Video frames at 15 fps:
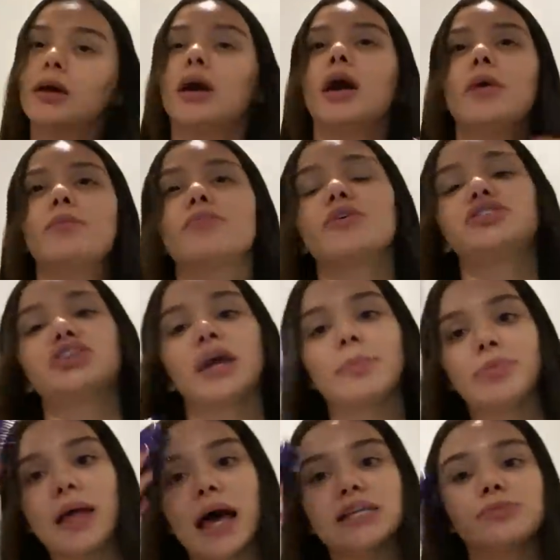Um, the J
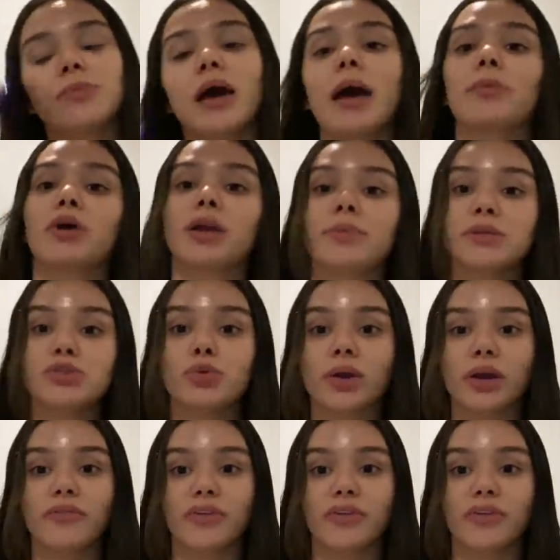Plasma, I'm going to be doing